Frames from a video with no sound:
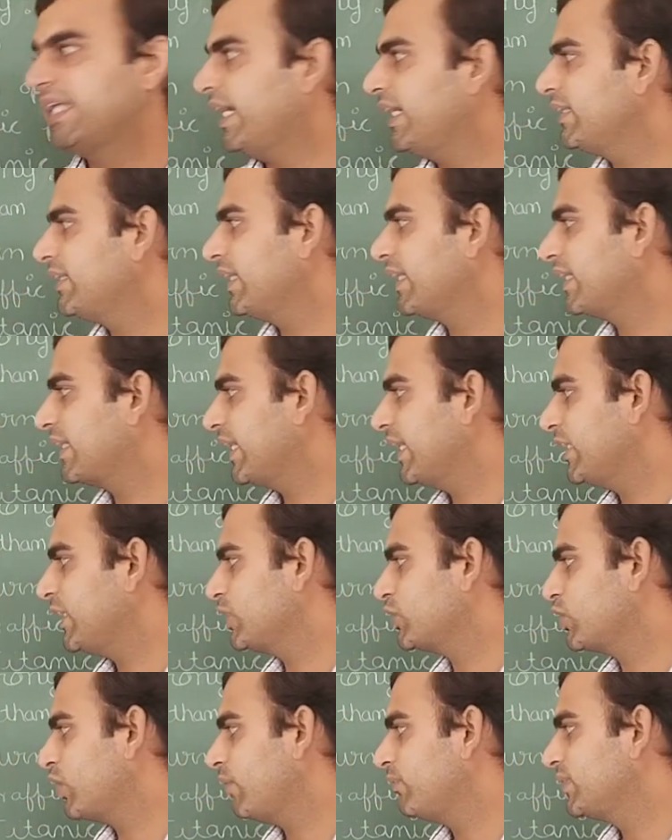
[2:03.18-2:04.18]
that the
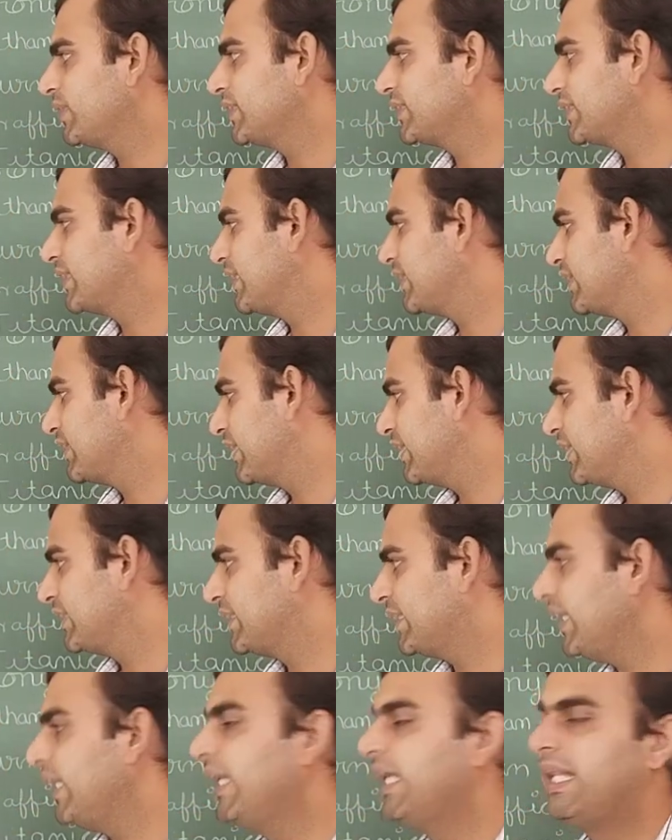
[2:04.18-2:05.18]
greatest of this thing
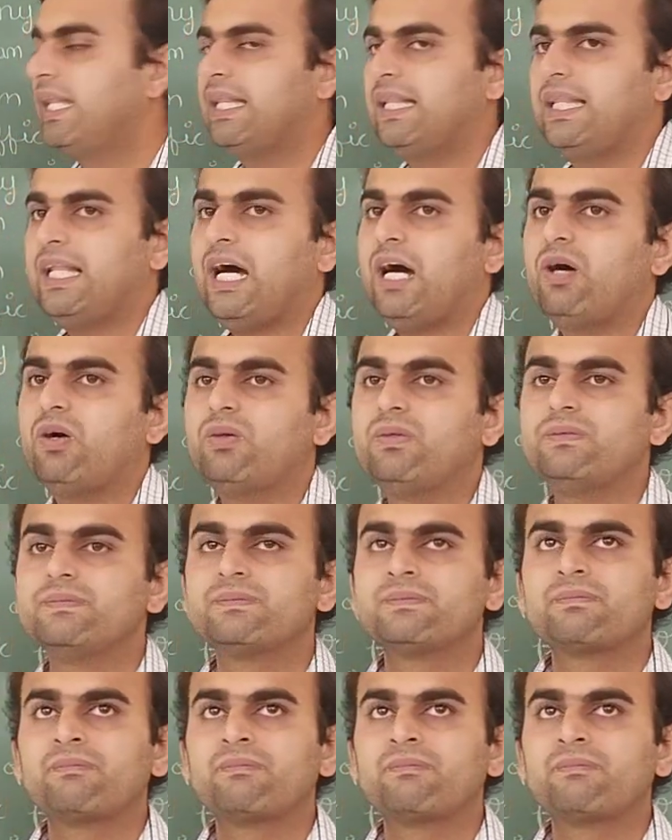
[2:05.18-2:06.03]
is love.